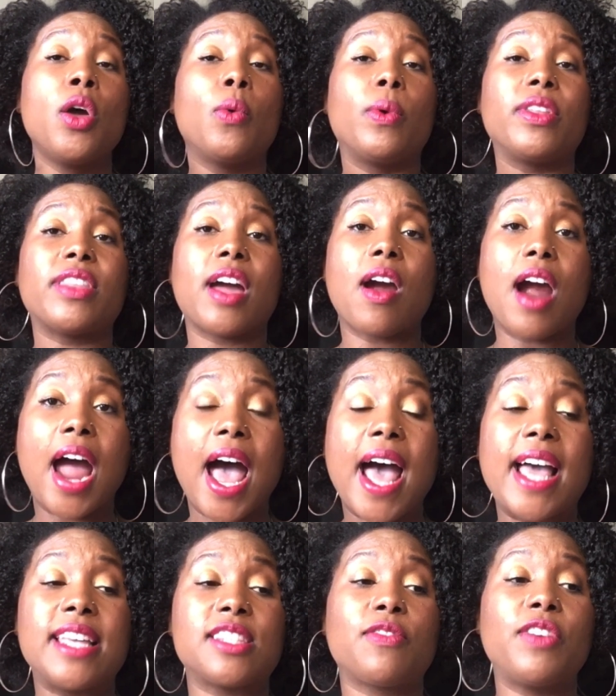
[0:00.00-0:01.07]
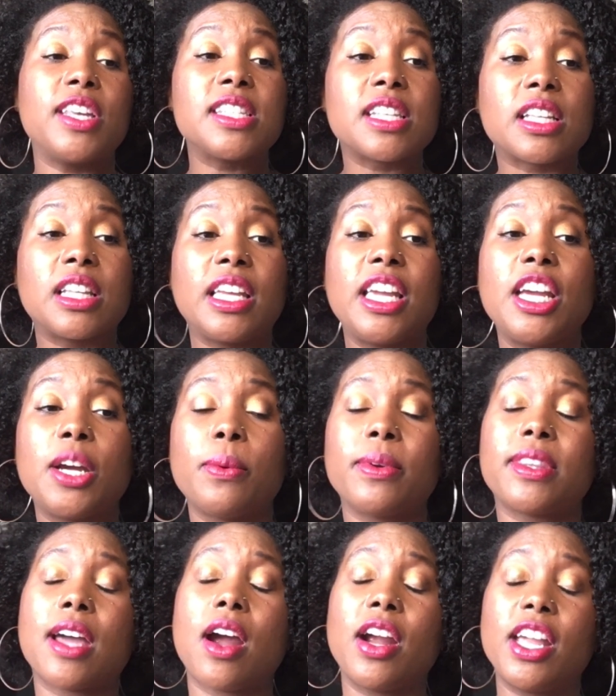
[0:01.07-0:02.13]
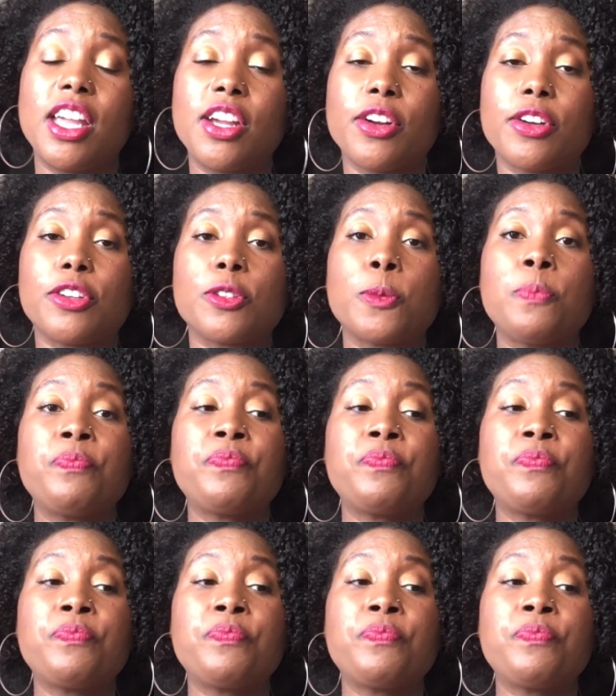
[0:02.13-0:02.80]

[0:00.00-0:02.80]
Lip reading: with our eyes, physically hear with our ears,